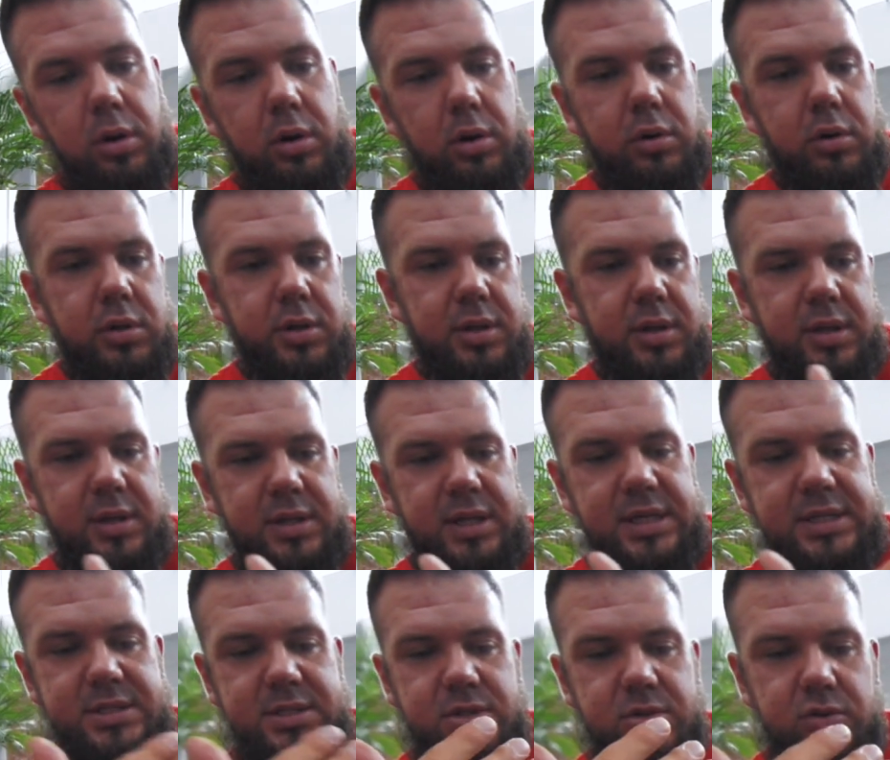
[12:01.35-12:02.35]
on
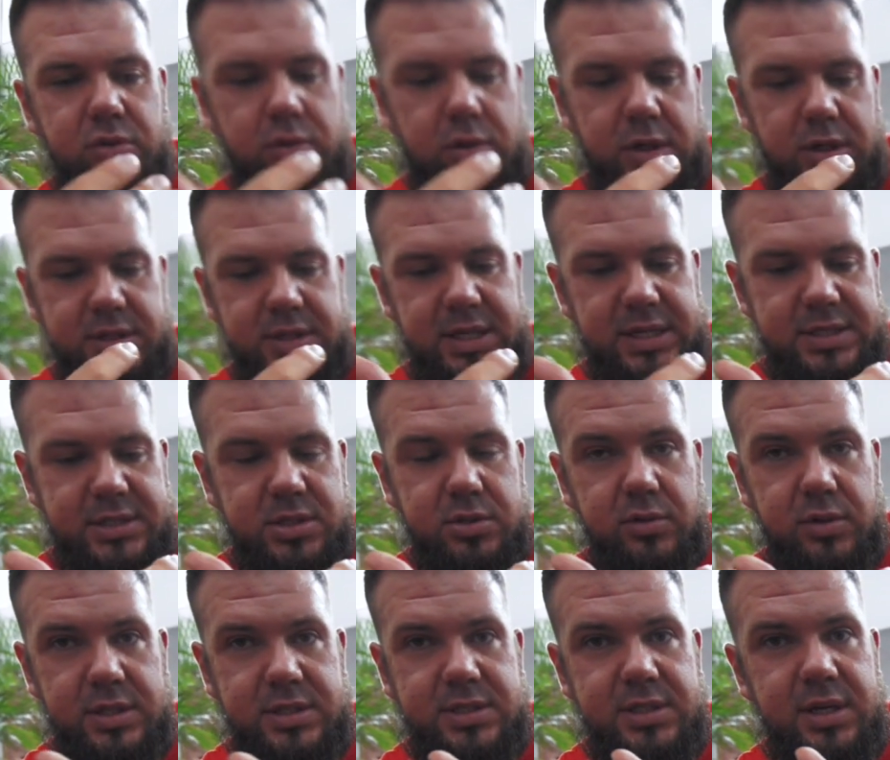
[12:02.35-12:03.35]
these two or these
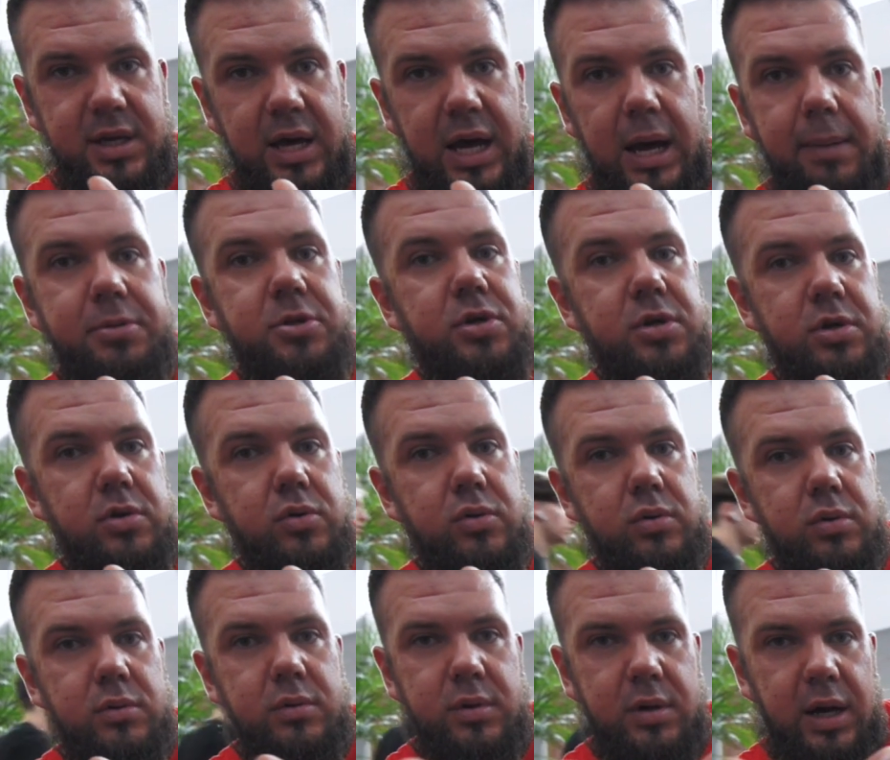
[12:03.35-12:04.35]
two. It's up to
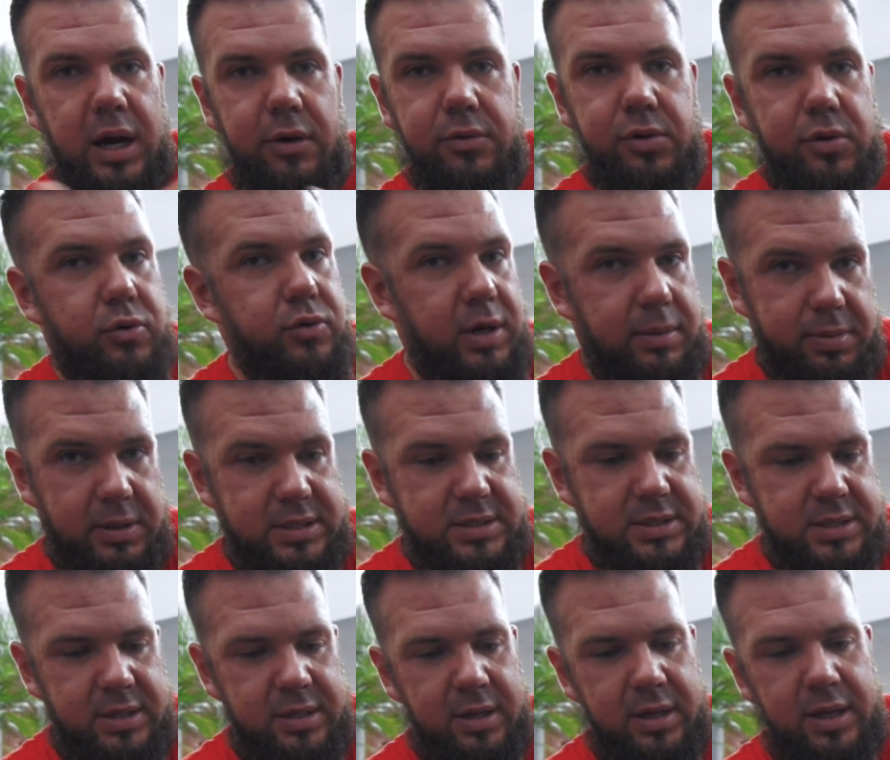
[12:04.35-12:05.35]
you how you grip it,
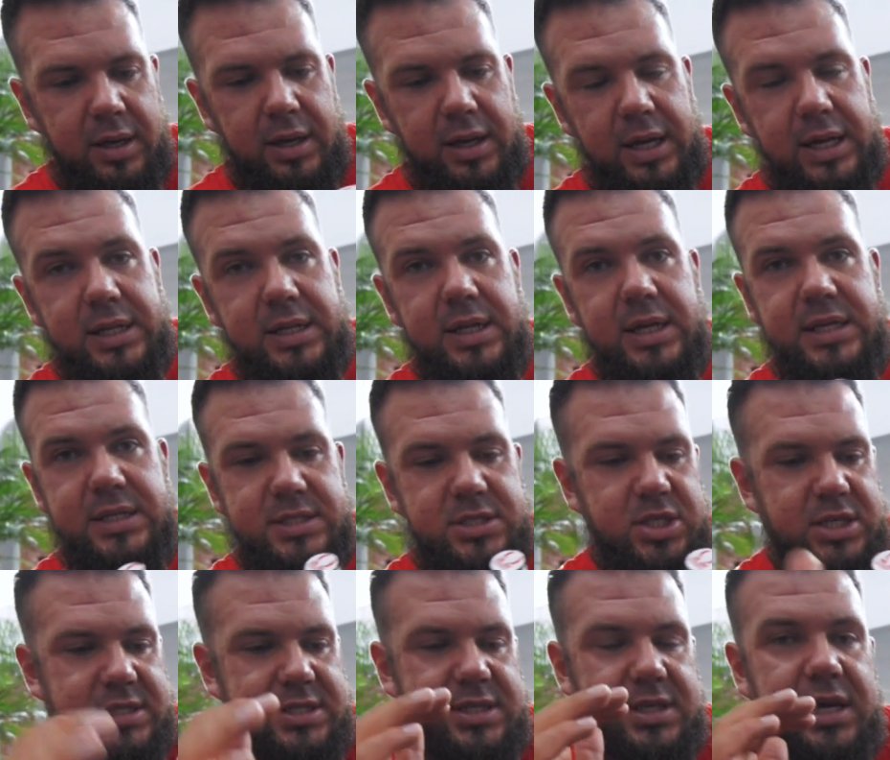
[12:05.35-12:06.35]
and it
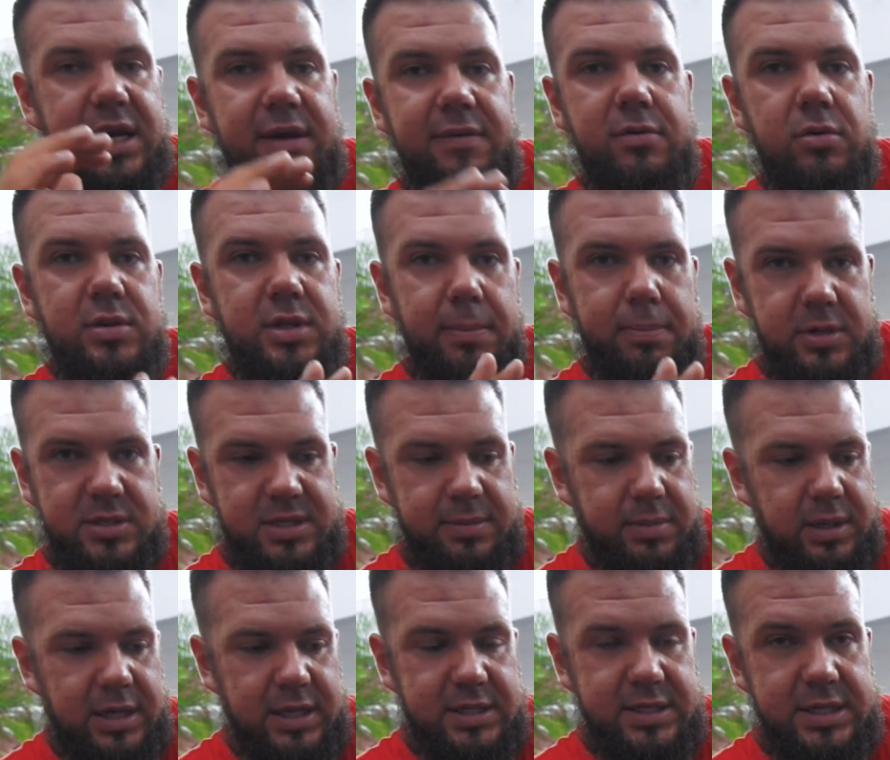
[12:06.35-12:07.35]
just give you the
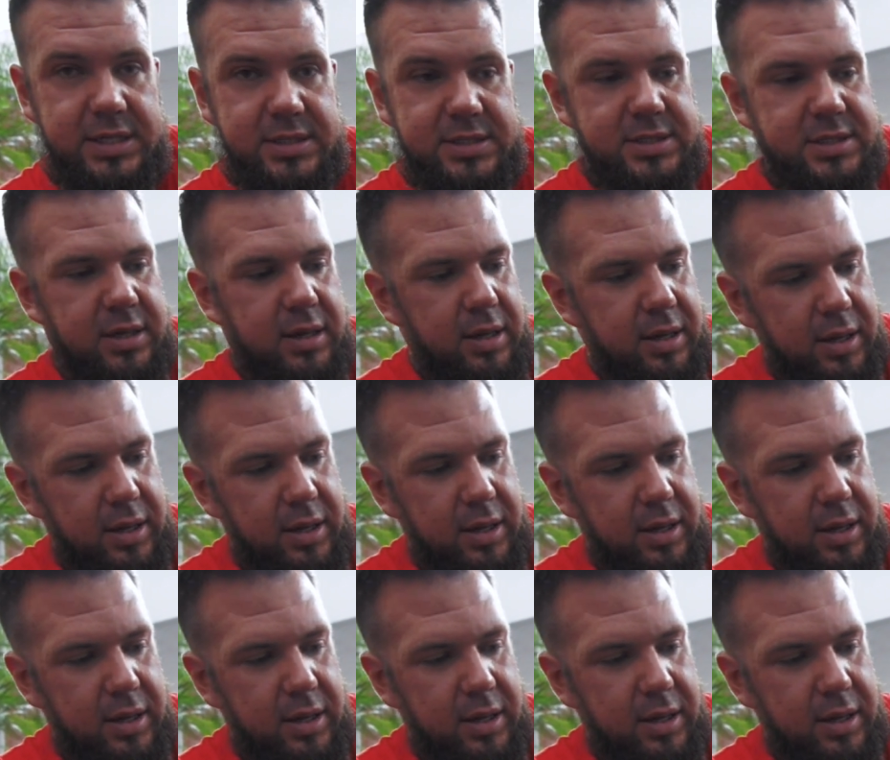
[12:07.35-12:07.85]
possibilities.